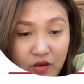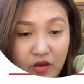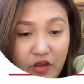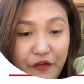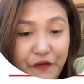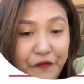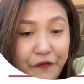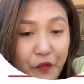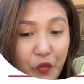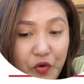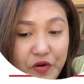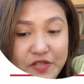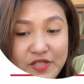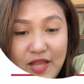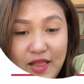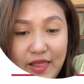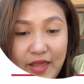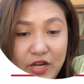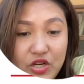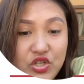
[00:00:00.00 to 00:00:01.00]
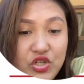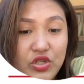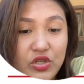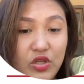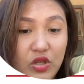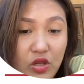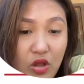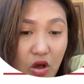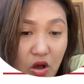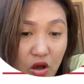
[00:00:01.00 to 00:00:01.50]
Enforce
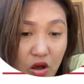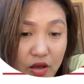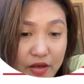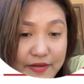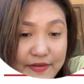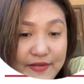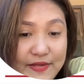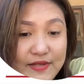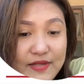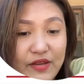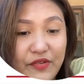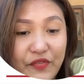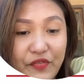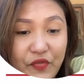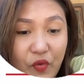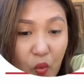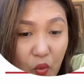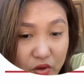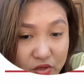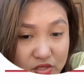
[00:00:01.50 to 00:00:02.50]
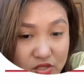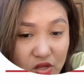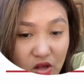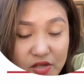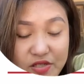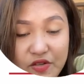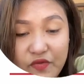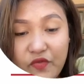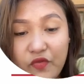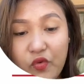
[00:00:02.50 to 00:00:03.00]
election laws, enforce
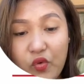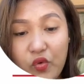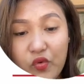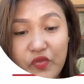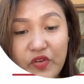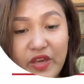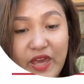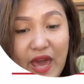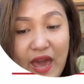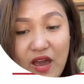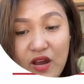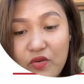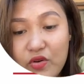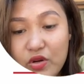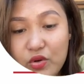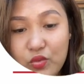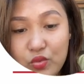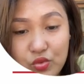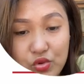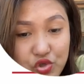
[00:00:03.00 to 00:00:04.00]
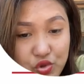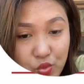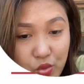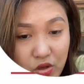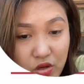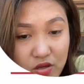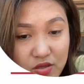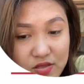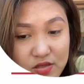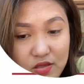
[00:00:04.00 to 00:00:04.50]
laws involving
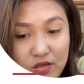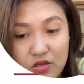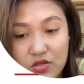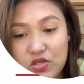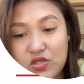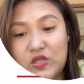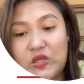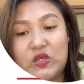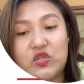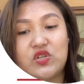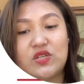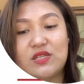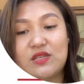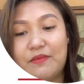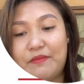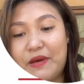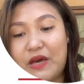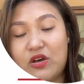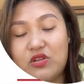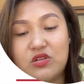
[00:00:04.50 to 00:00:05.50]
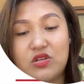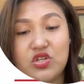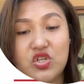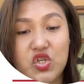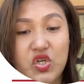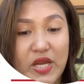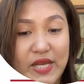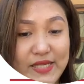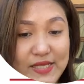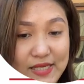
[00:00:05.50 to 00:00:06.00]
agriculture. So it's not just about
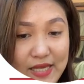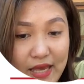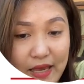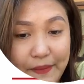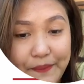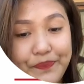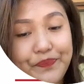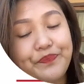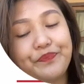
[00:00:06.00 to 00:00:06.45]
addressing